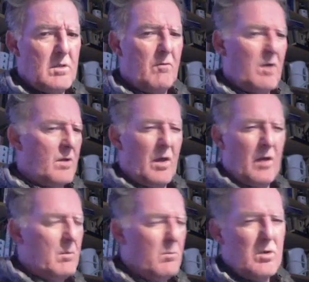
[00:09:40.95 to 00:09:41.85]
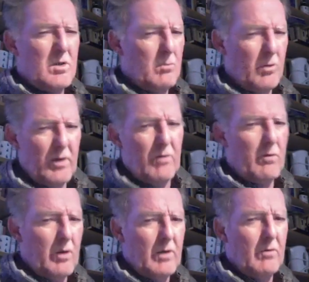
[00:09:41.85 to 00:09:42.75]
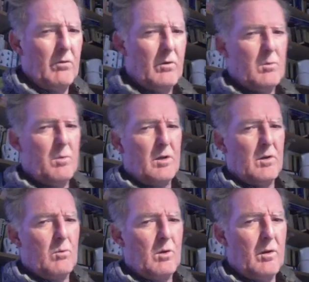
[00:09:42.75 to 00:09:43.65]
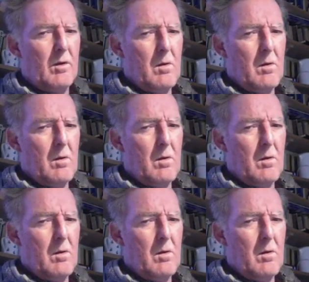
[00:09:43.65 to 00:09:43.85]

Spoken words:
Given I think most of them were in and around the breakdown, weren't they?